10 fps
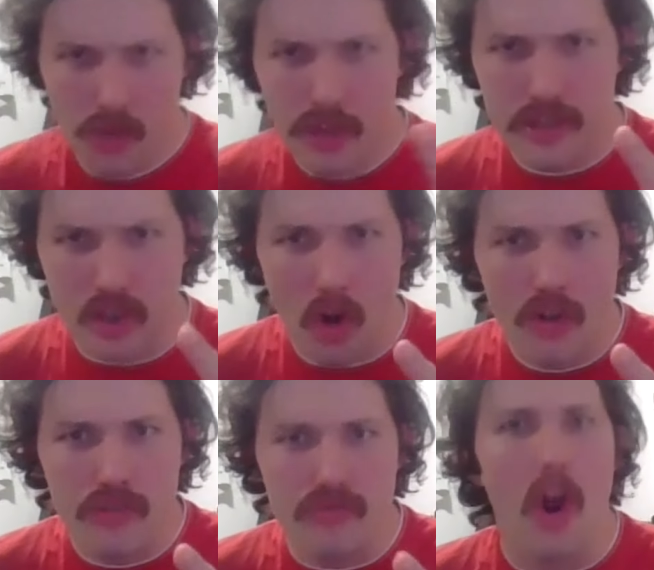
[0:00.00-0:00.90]
this
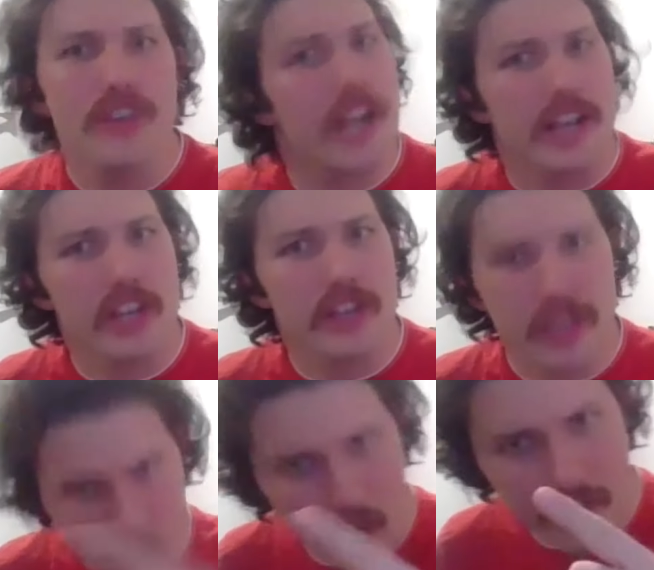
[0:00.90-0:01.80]
song you wrote sounds like
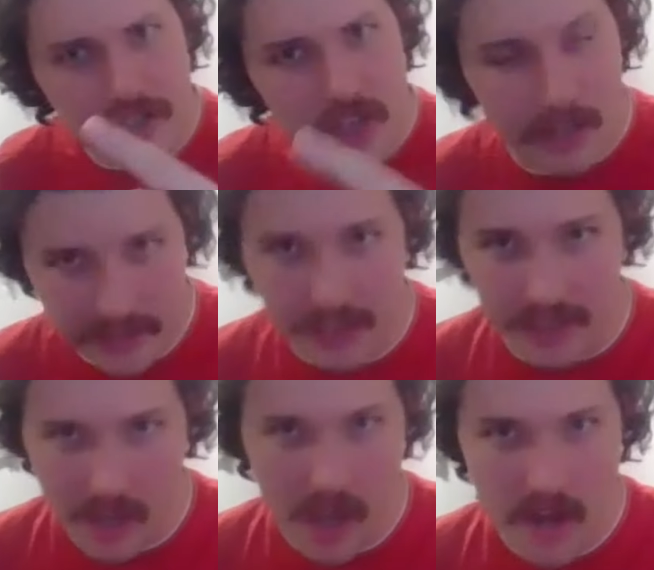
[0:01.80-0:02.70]
this other song. And I was
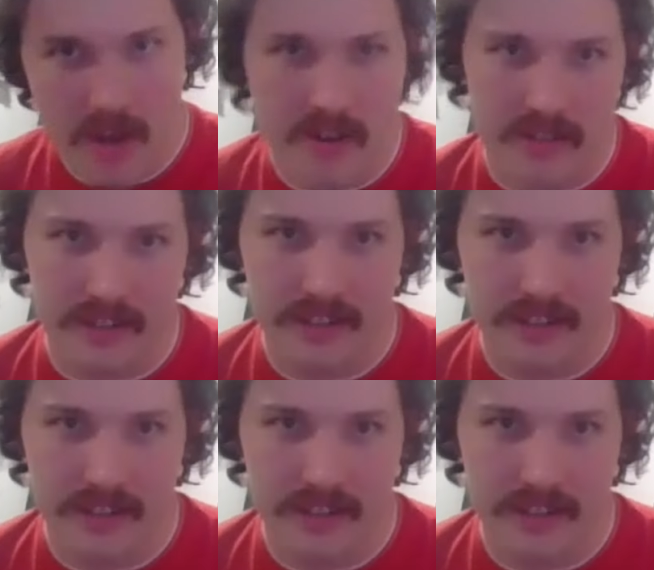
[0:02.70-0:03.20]
like, yeah, I know.